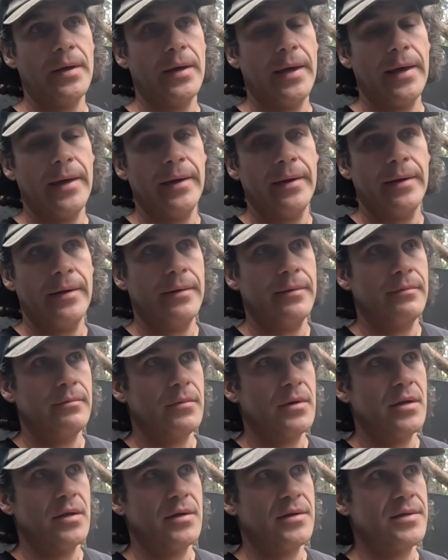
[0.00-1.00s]
and
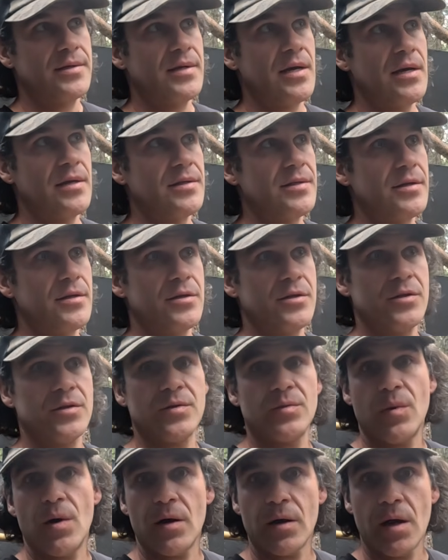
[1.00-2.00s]
it is nice to just
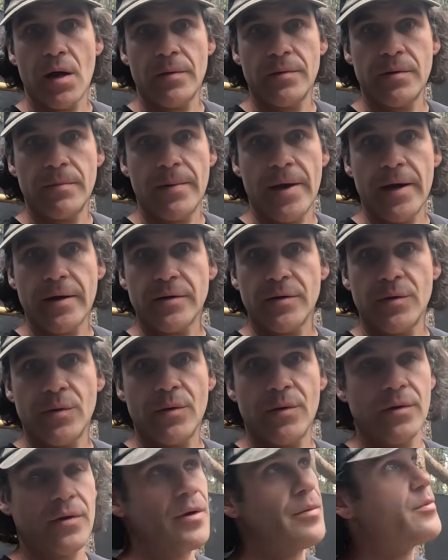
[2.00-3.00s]
walk out the back
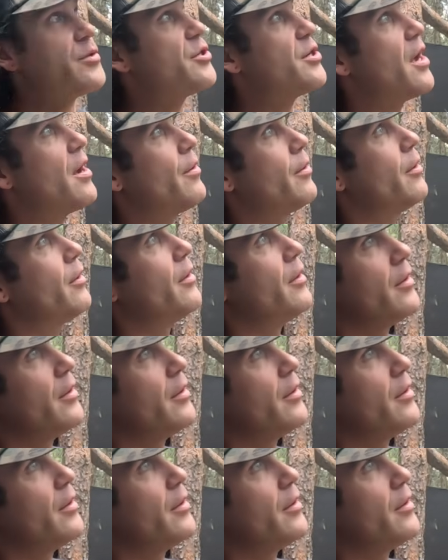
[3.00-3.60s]
door, come shower